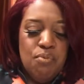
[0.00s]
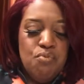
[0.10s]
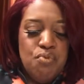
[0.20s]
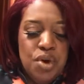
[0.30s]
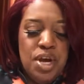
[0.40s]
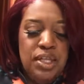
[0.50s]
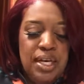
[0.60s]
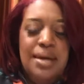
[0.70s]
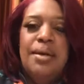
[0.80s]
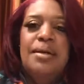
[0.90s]

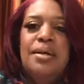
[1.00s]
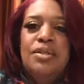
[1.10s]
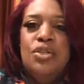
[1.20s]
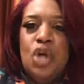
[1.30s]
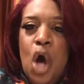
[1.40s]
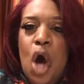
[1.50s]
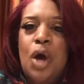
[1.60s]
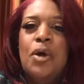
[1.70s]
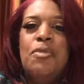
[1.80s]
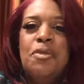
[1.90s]
Really
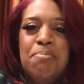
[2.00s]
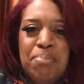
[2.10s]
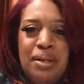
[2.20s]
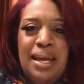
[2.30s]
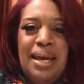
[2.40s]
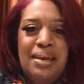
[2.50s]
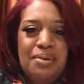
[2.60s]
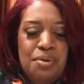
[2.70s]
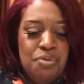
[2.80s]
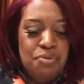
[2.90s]
talk the
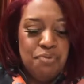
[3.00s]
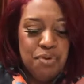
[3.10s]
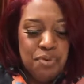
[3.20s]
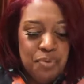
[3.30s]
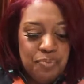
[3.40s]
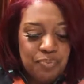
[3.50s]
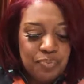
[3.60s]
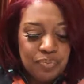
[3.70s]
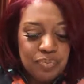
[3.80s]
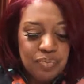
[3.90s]
plan through
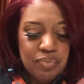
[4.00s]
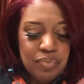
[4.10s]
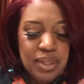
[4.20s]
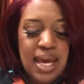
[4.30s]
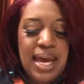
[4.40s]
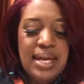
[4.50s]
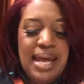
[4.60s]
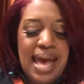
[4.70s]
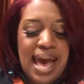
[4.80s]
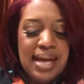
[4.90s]
and
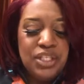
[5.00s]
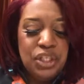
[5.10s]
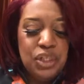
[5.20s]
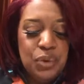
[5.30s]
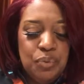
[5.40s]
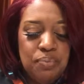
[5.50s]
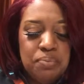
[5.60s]
execute.